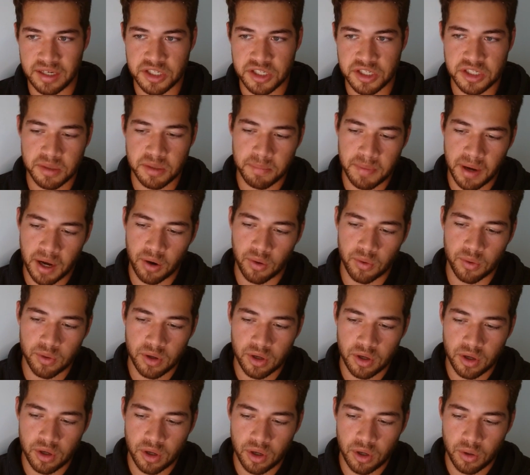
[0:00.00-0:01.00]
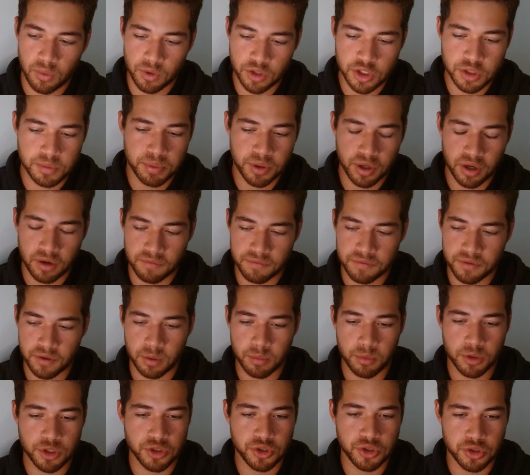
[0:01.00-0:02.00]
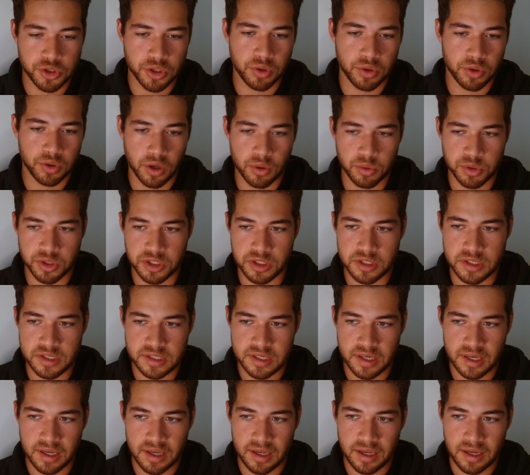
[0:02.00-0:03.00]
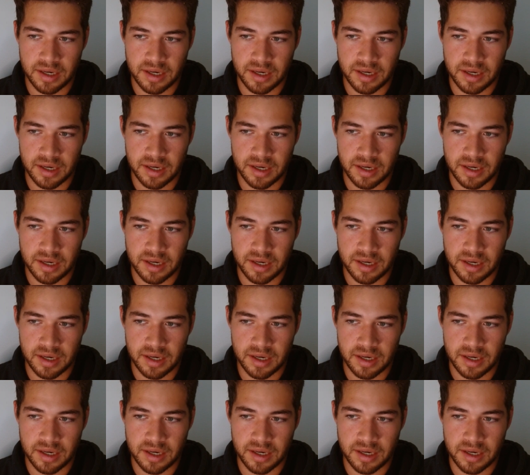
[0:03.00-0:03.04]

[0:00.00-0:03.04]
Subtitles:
It's just about what you put on film, what you show coaches,